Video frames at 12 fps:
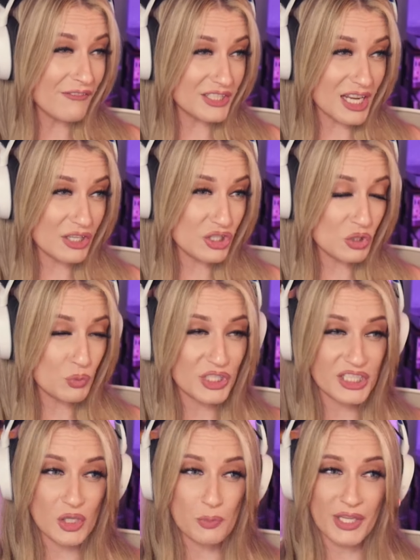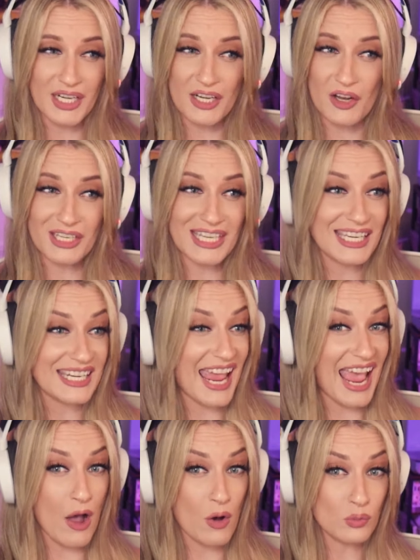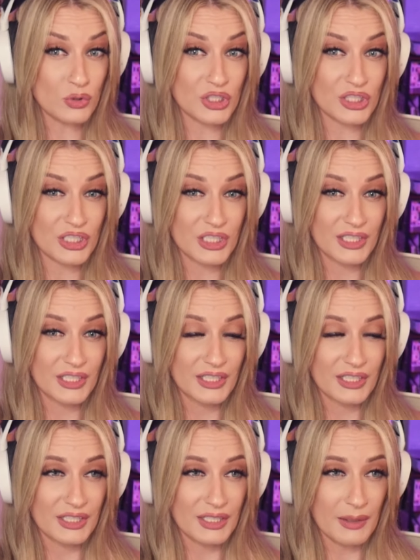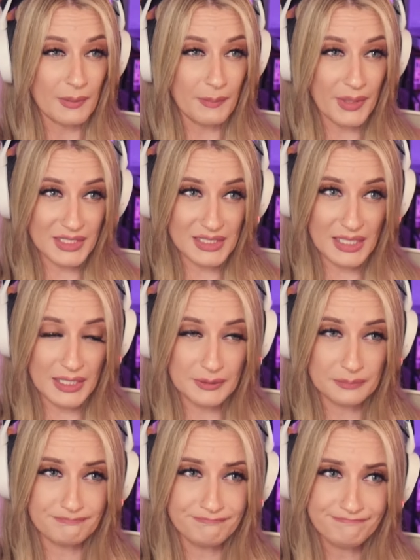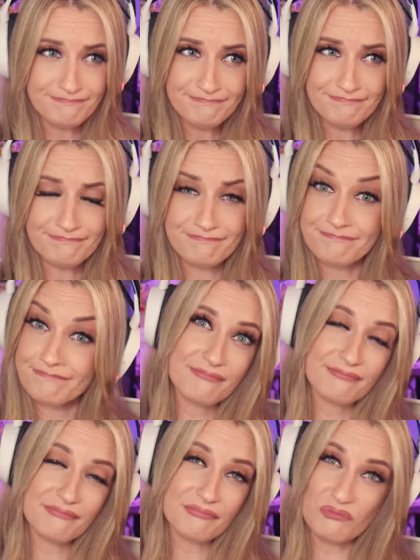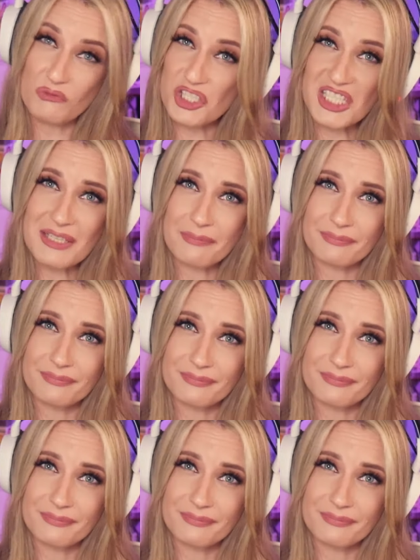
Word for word: of the dungeon. We're still planning on getting out, but um, we'll see.